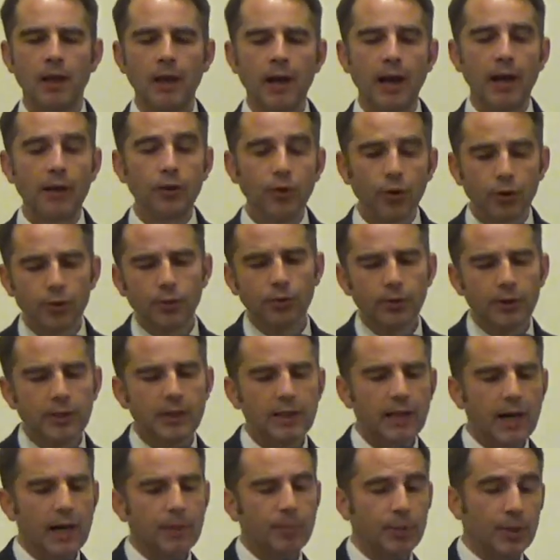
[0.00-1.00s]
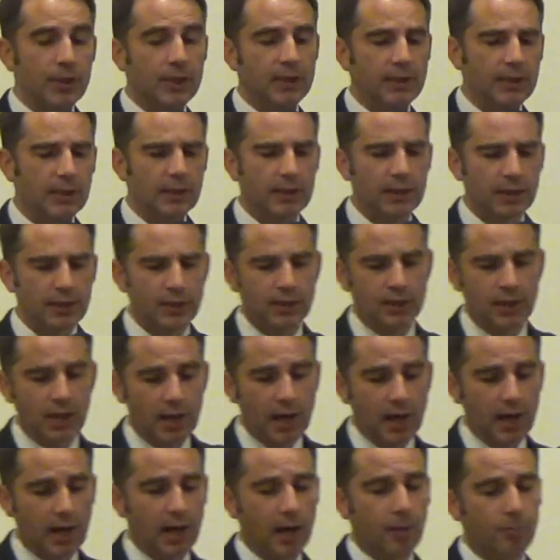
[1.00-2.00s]
And not only that, but here
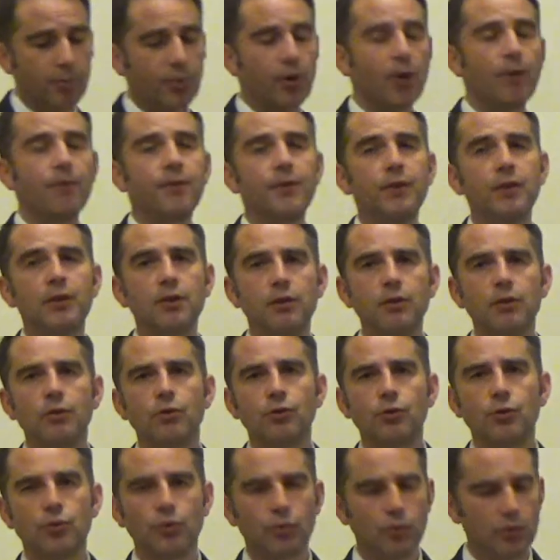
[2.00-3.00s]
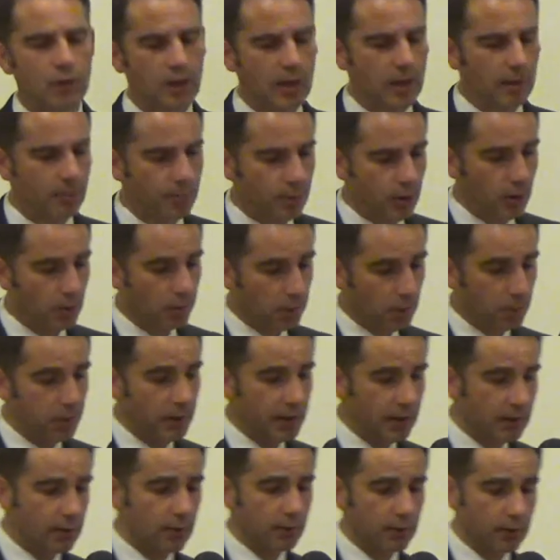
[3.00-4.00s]
as a prophet in Judah,
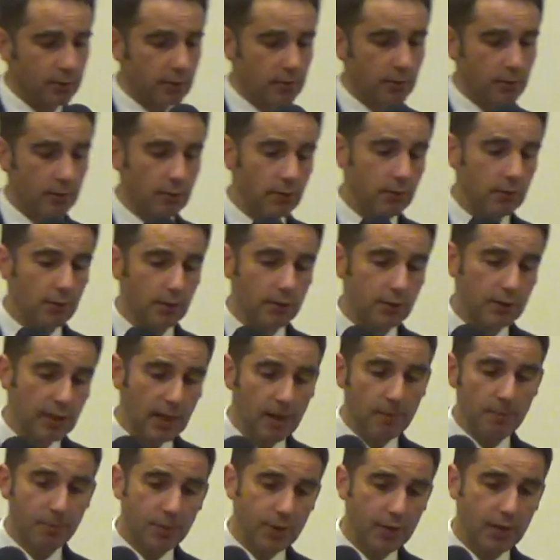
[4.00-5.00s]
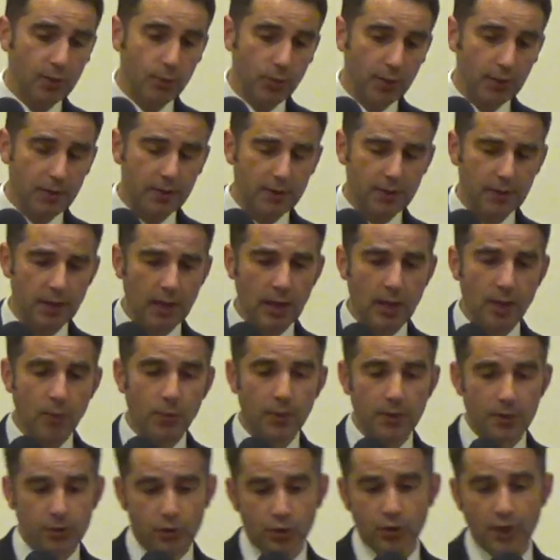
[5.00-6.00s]
probably contemporary
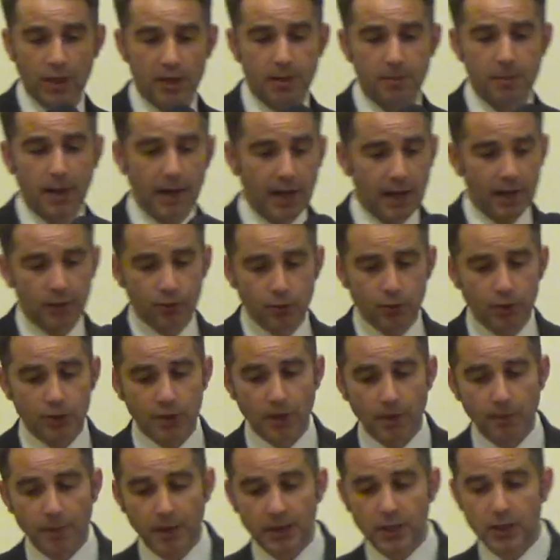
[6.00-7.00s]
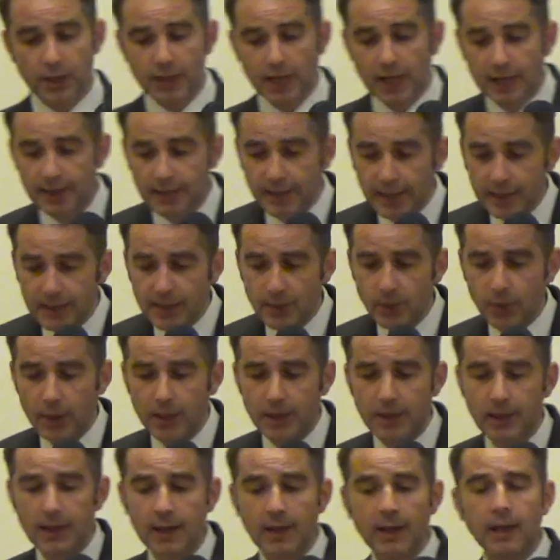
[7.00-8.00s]
with Jeremiah to some extent
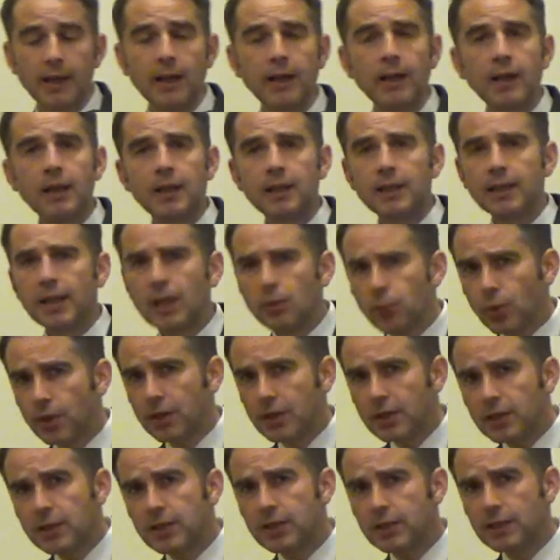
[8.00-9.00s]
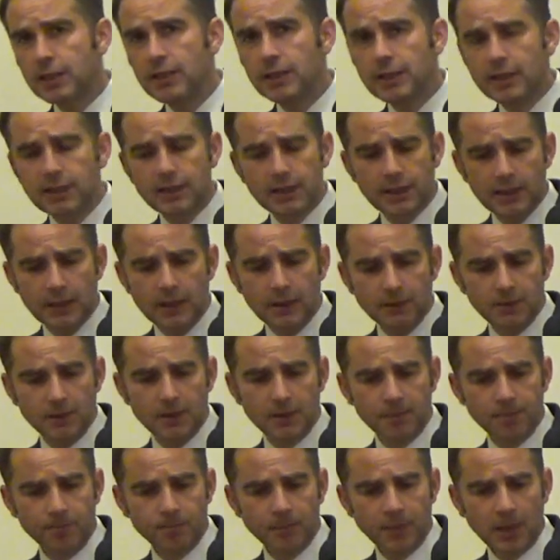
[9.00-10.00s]
anyway, that what he sees
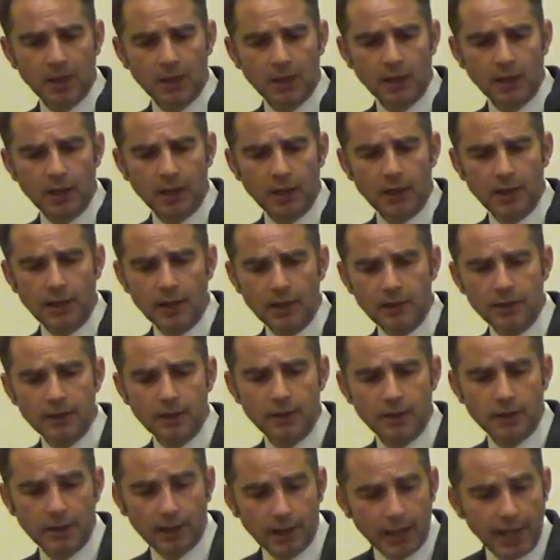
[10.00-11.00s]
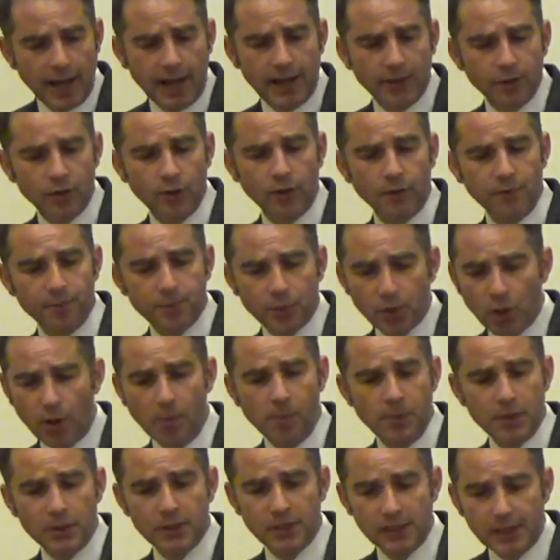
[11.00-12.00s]
even in the land of
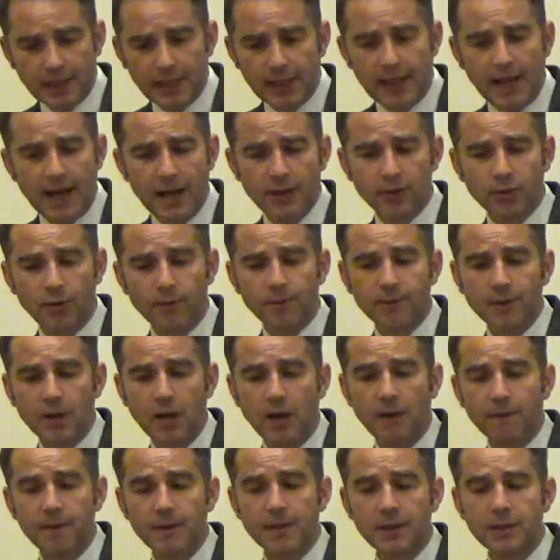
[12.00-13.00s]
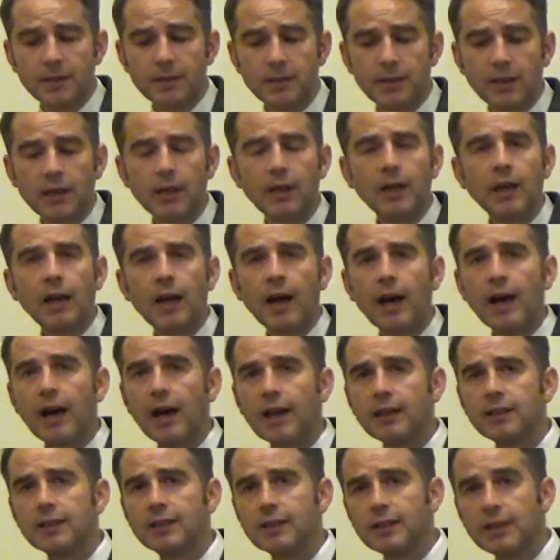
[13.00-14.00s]
promise, in the land of covenant,
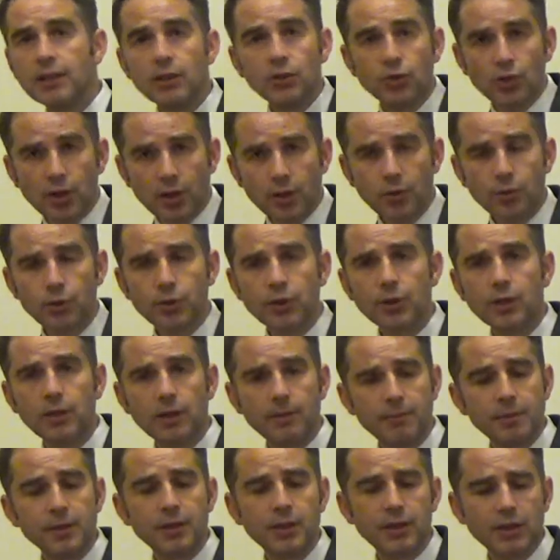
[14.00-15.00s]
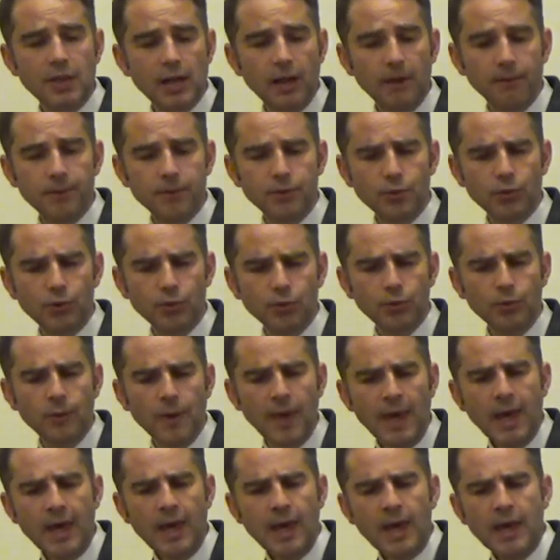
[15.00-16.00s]
and in Jerusalem itself too,
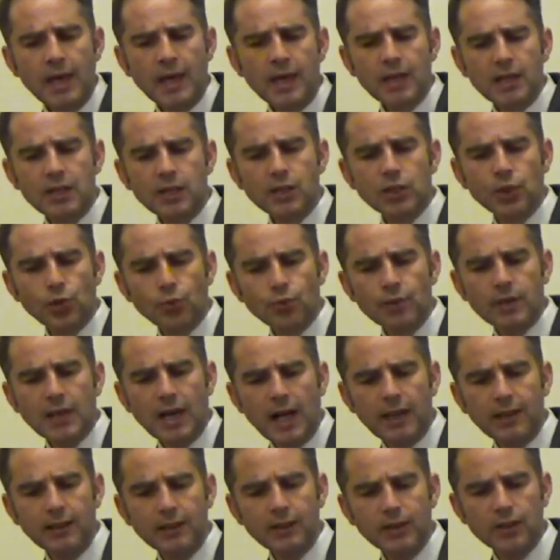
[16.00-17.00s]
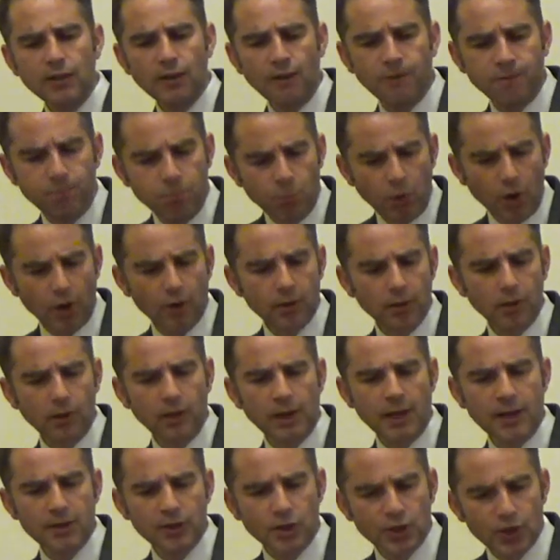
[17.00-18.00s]
is the reality of moral
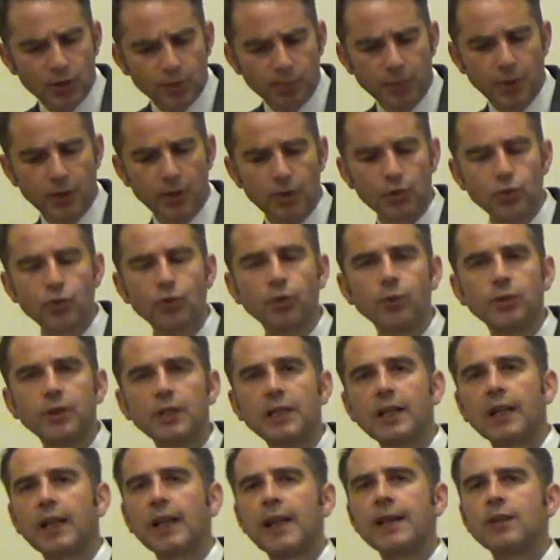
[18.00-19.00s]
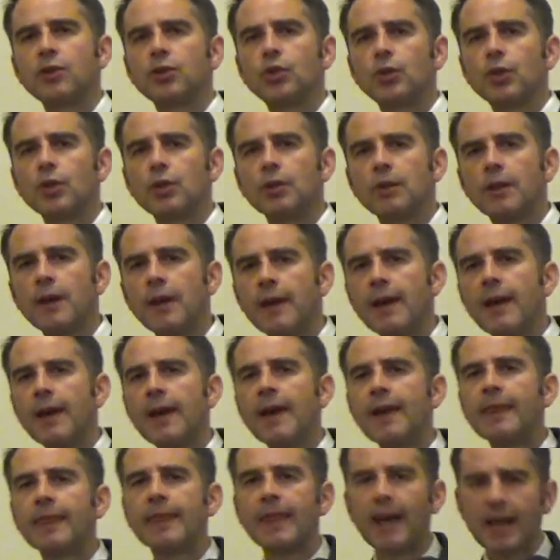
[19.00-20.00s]
and spiritual declension.
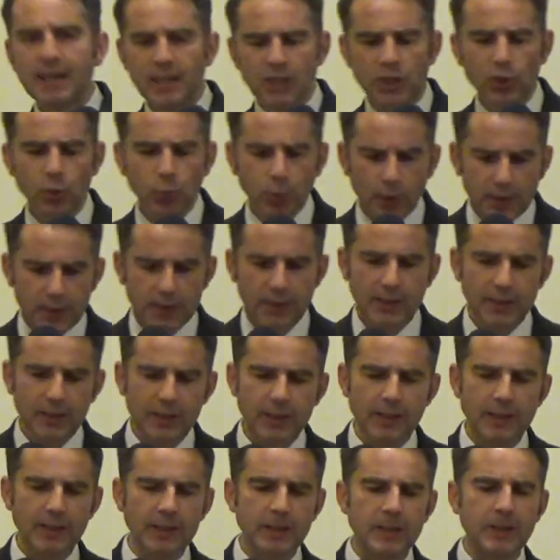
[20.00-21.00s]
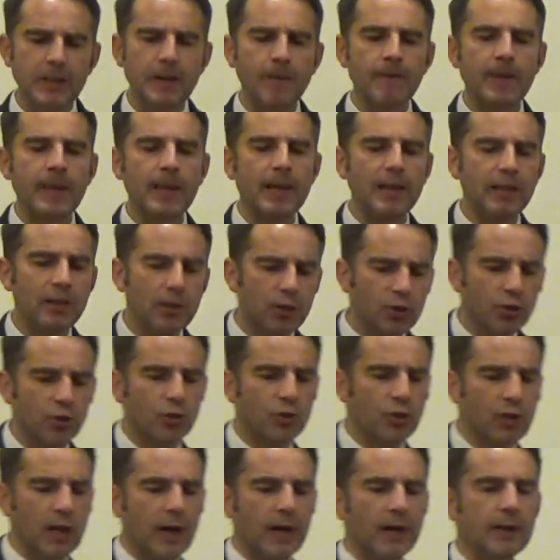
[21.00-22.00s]
That's what he sees in the
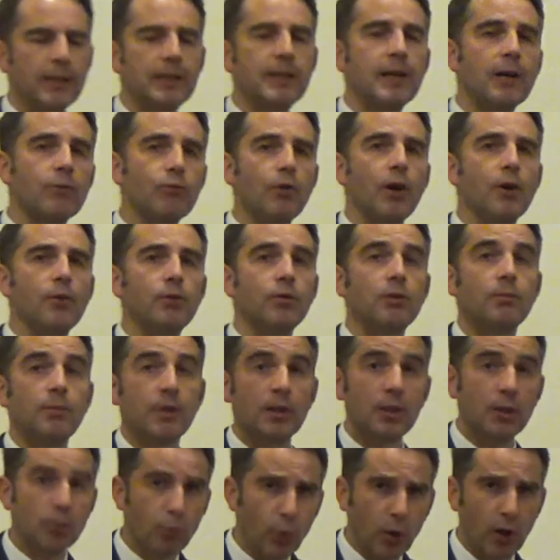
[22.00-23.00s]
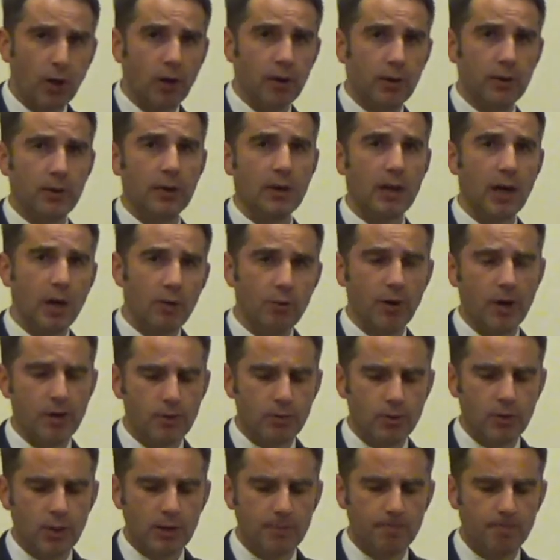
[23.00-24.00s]
society around him and the world
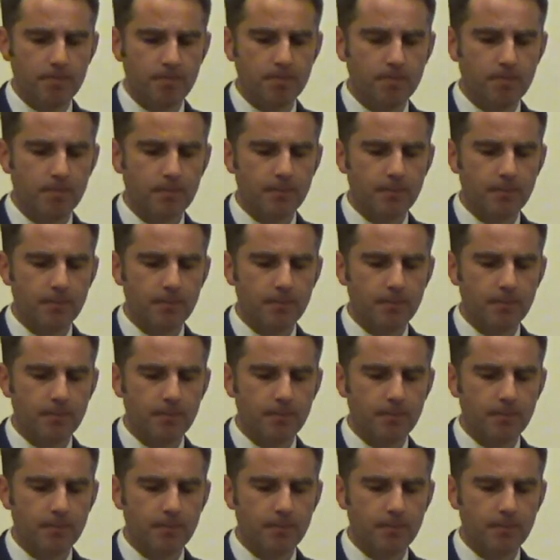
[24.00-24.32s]
around him.